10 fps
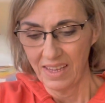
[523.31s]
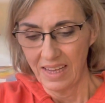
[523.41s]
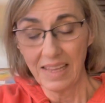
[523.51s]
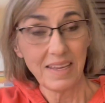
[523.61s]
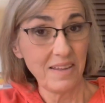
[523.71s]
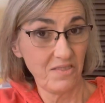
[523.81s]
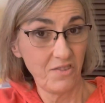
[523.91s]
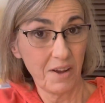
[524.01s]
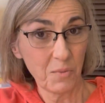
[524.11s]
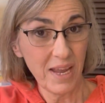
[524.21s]
And he's
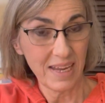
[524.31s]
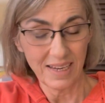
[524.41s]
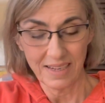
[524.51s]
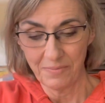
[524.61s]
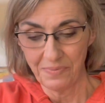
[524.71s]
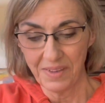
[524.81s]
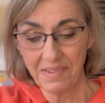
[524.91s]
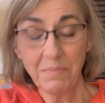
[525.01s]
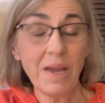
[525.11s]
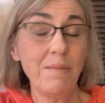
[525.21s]
John White.
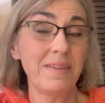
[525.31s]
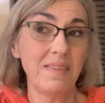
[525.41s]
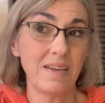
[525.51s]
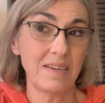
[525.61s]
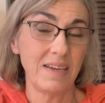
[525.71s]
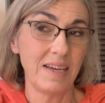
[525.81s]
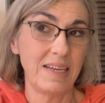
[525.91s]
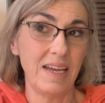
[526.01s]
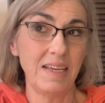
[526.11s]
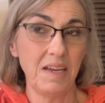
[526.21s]
Sometimes I think
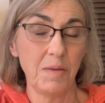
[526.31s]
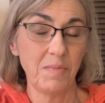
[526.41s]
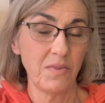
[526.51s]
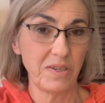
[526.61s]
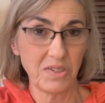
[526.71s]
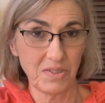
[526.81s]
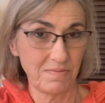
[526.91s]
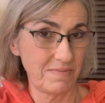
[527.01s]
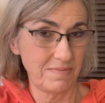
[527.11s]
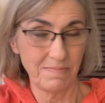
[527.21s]
Diana and him switched
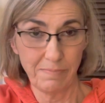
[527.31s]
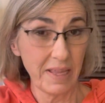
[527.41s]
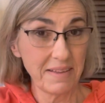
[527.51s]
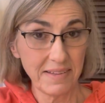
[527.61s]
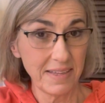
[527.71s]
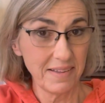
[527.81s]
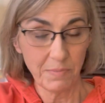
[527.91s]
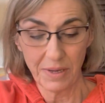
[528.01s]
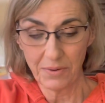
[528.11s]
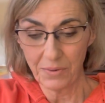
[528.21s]
places,
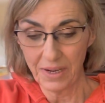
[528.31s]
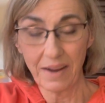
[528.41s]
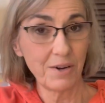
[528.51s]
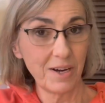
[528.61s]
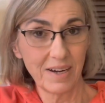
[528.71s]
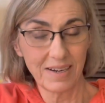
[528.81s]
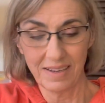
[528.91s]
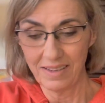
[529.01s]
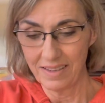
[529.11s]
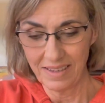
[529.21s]
but whatever.
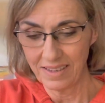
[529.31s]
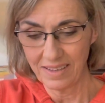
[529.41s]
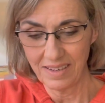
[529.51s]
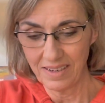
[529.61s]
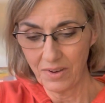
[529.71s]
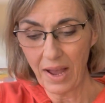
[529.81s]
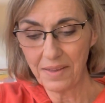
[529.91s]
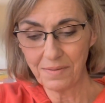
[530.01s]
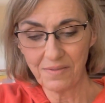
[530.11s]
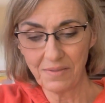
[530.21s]
You know,
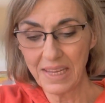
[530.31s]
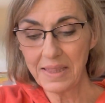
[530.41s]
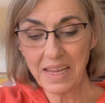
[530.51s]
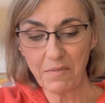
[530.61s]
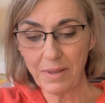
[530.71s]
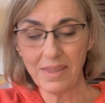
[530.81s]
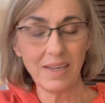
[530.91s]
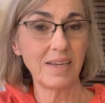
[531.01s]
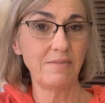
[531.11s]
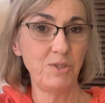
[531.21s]
lately I've been
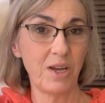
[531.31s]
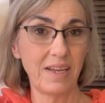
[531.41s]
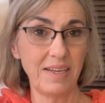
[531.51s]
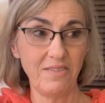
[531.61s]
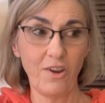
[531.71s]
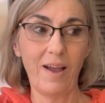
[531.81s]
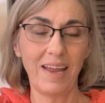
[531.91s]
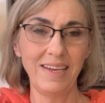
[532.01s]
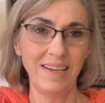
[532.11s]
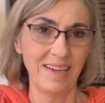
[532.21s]
thinking of John as
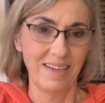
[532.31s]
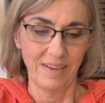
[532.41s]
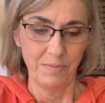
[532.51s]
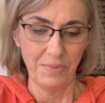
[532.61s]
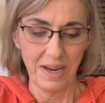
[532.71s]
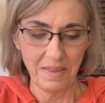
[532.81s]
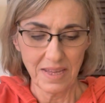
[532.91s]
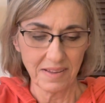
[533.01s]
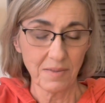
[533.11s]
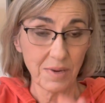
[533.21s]
John, but I
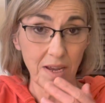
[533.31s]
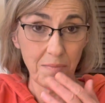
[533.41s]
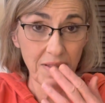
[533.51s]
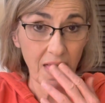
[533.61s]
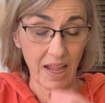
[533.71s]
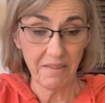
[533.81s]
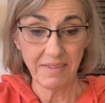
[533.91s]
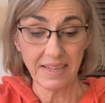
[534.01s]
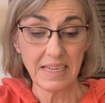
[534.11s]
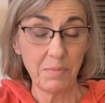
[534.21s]
think sometimes I've
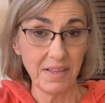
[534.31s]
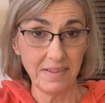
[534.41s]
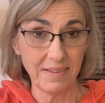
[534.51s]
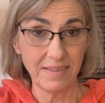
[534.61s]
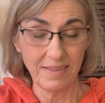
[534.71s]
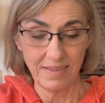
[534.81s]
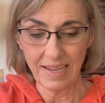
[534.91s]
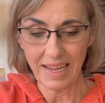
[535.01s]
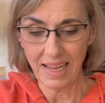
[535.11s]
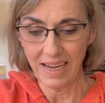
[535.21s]
seen him as
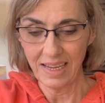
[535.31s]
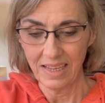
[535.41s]
Diana.